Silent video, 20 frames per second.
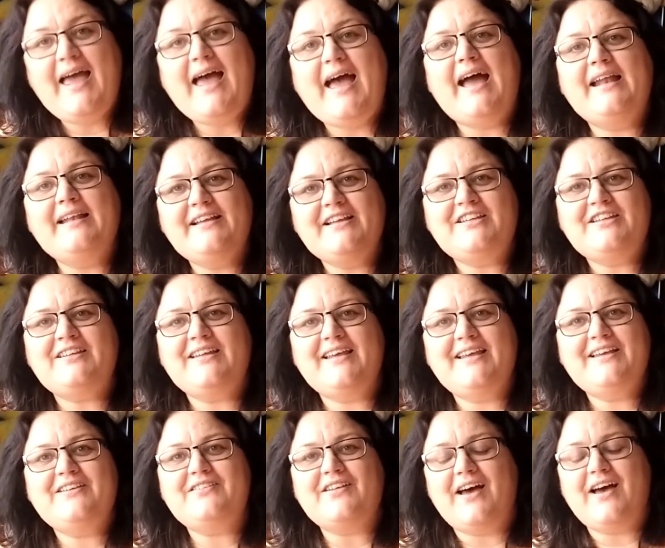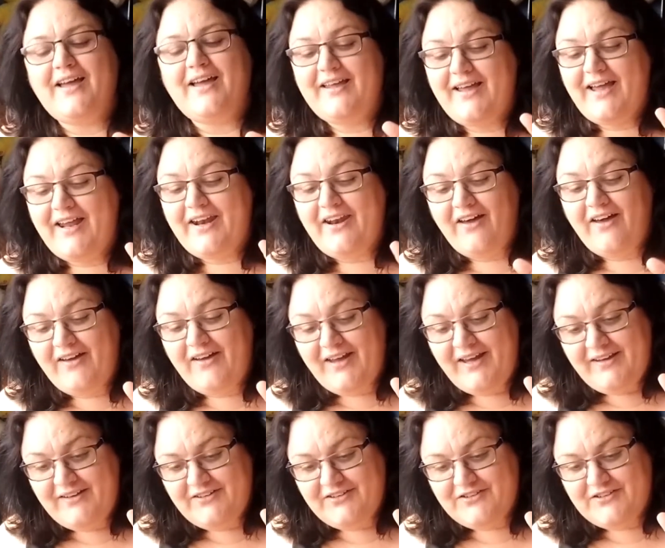And this is,
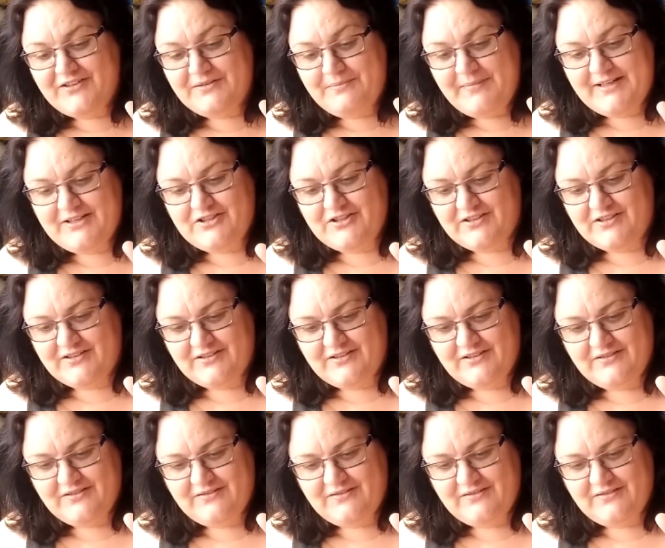I just imagined.